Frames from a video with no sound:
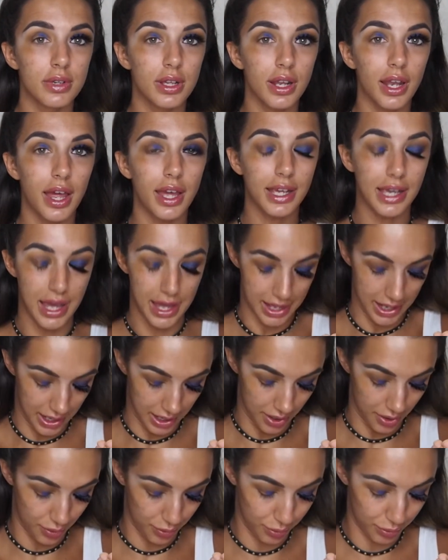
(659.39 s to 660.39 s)
Like,
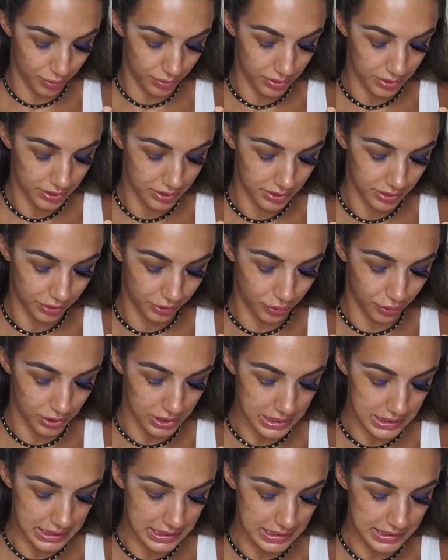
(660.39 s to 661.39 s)
how
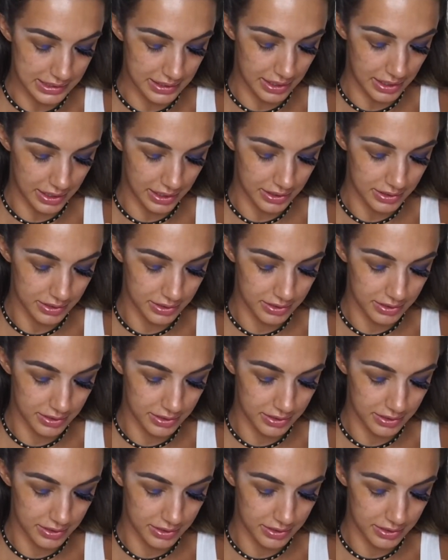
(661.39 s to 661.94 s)
good is that?